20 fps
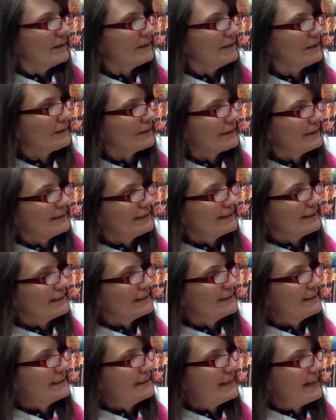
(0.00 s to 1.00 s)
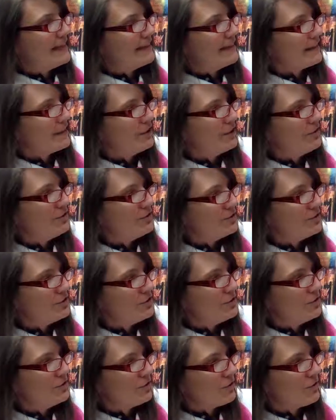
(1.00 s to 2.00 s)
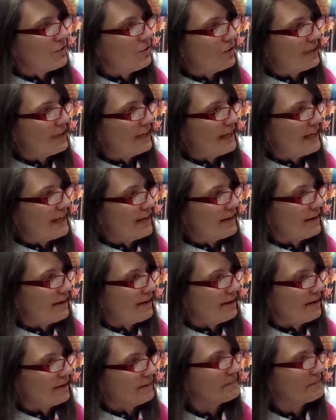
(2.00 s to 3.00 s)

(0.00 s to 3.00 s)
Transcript: Look, it says, see the cutest unicorn here.